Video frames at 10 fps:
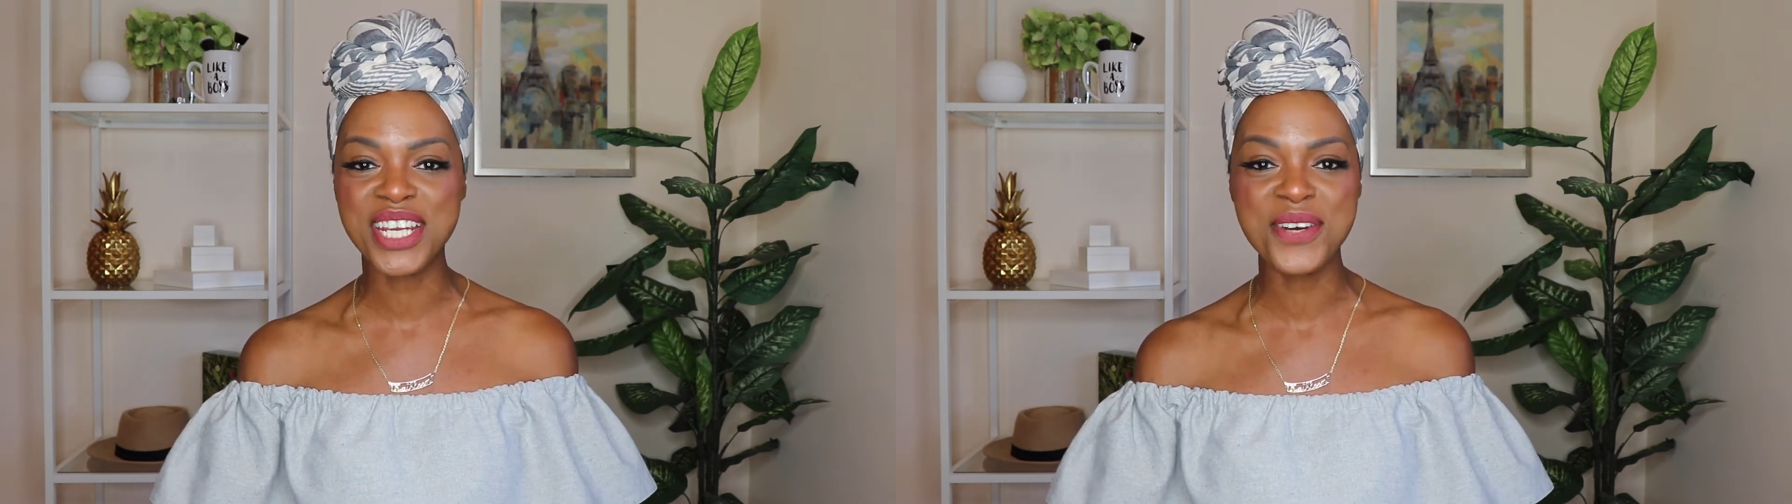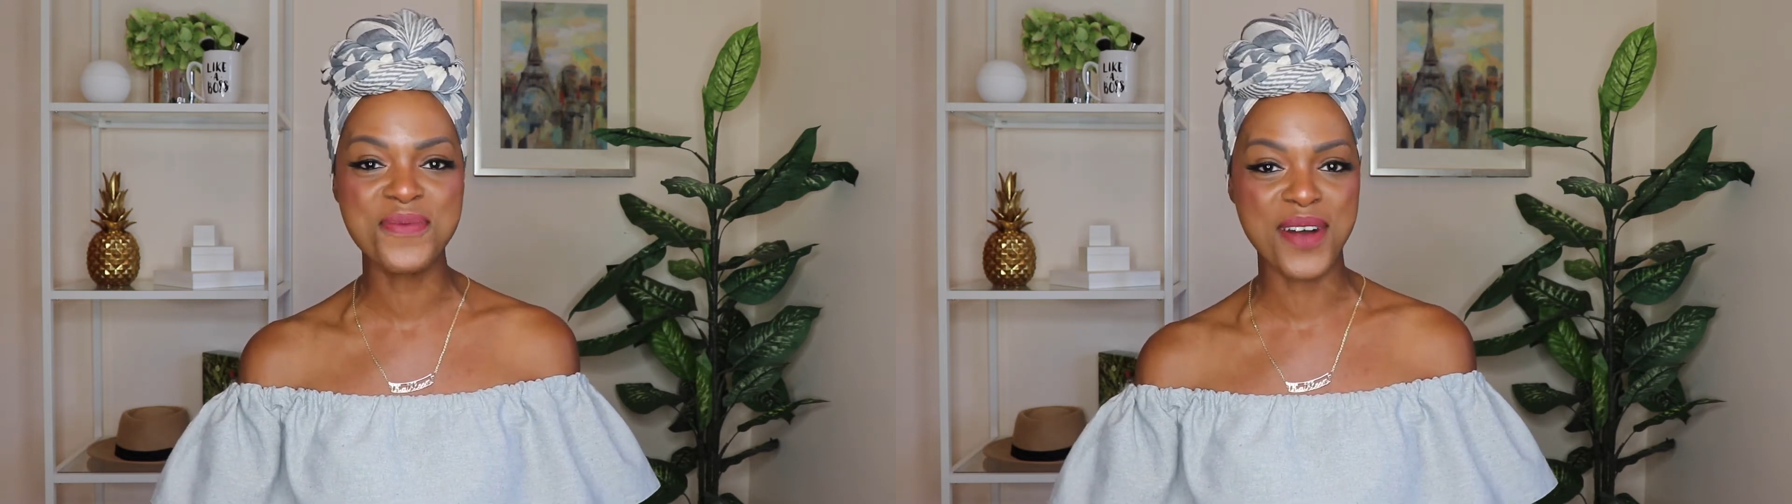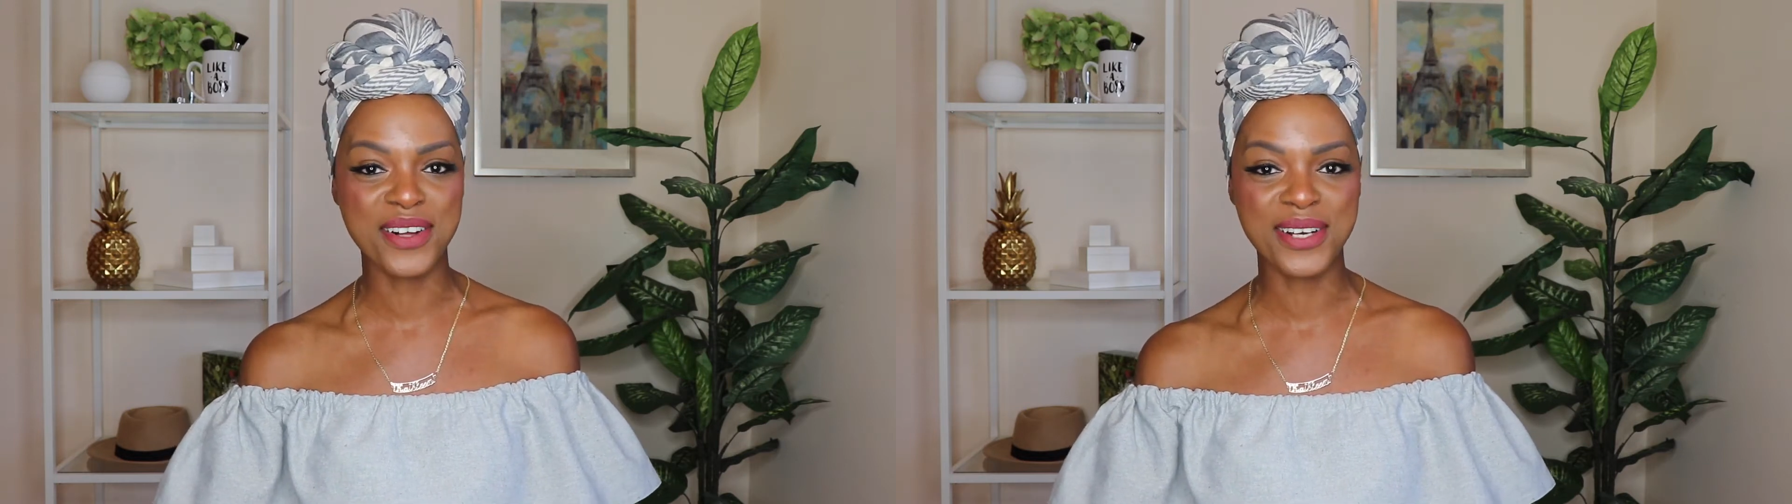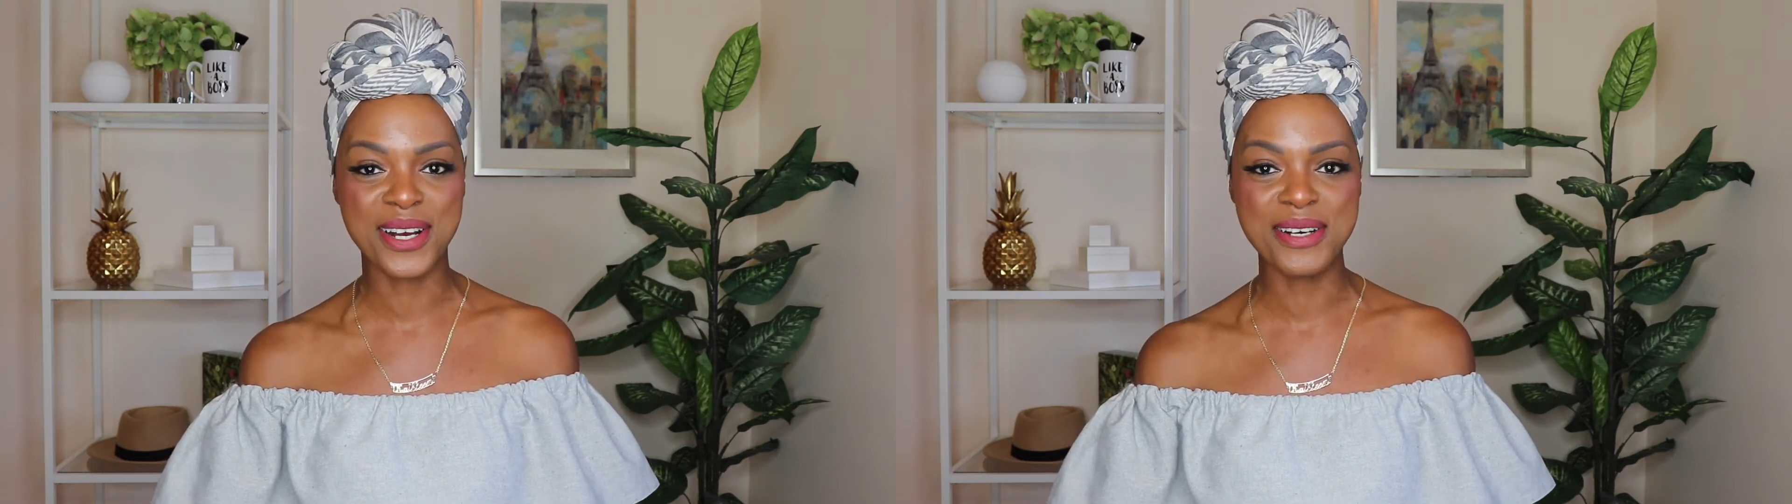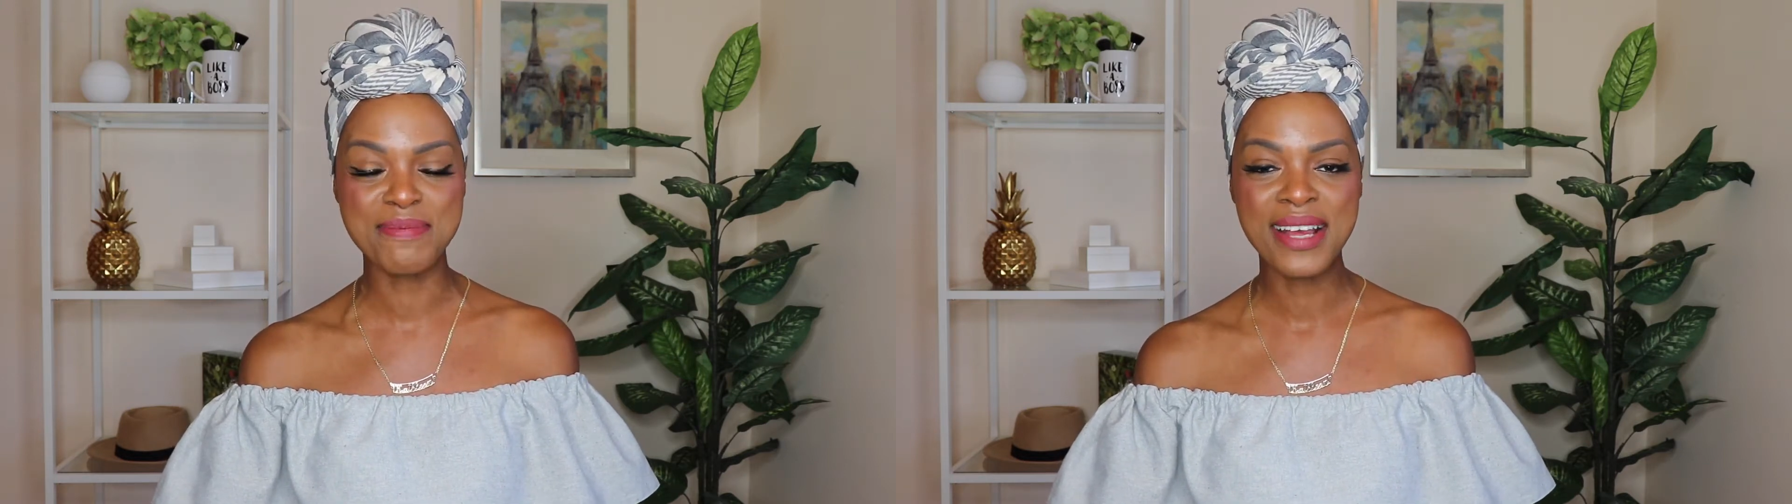here,
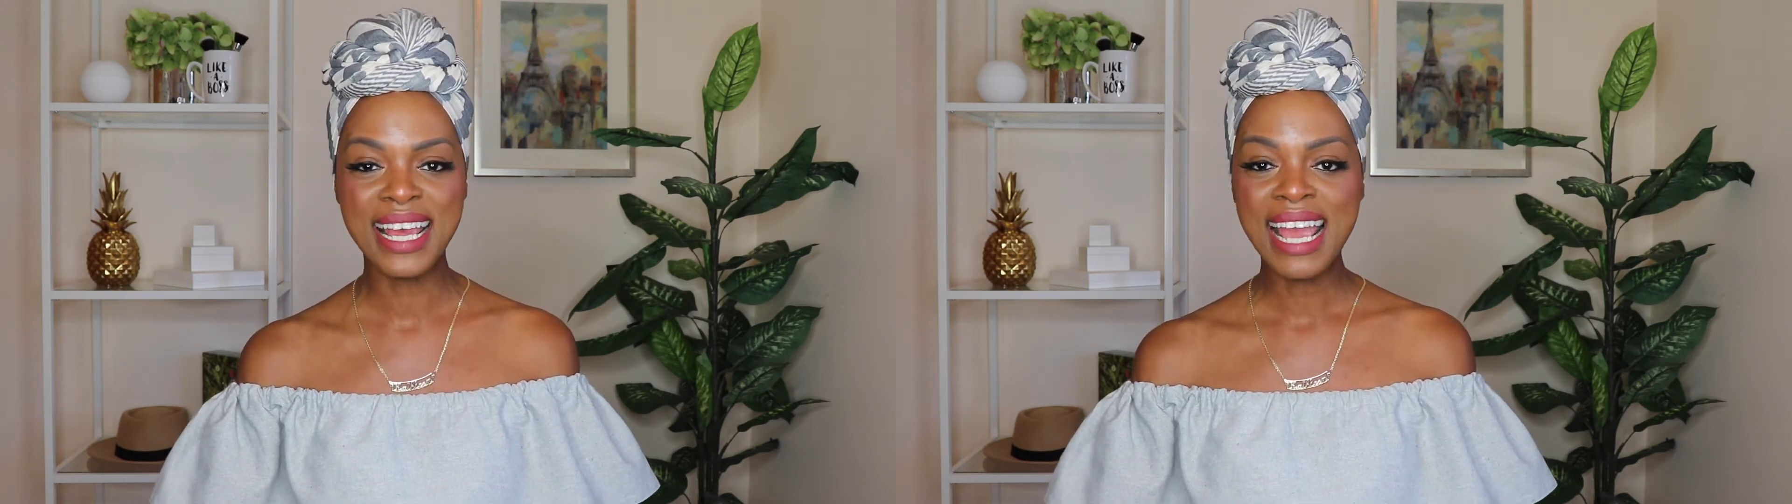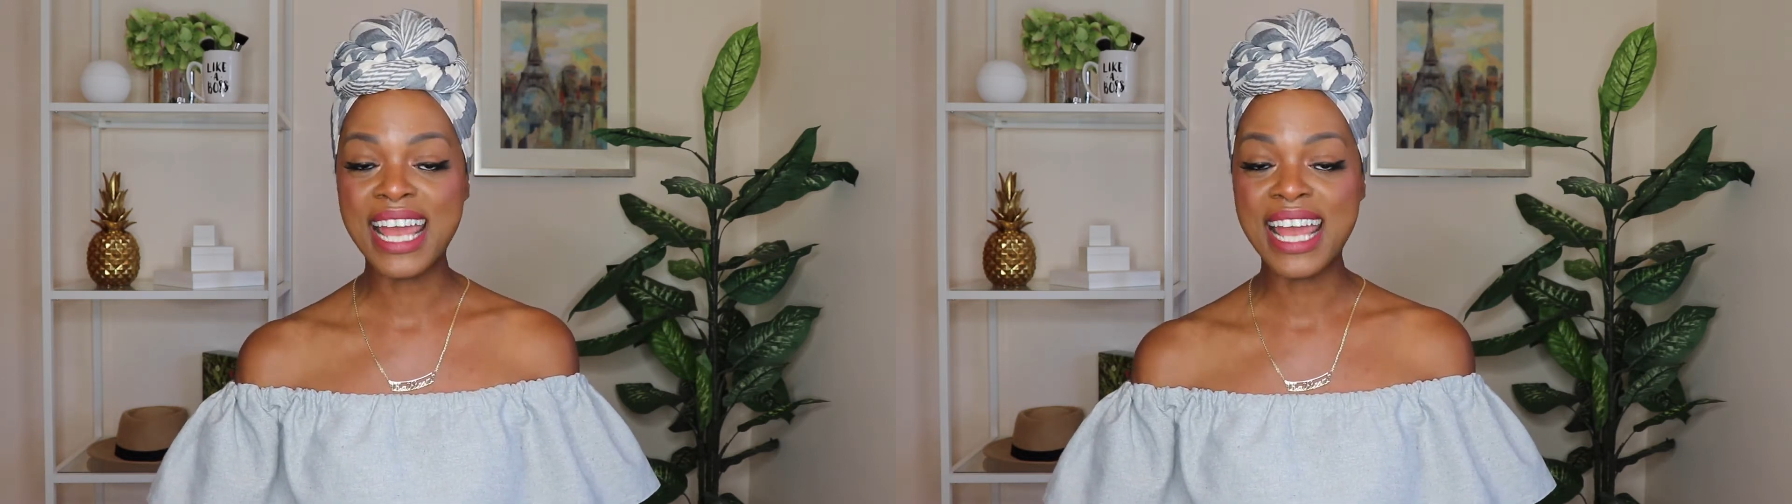welcome.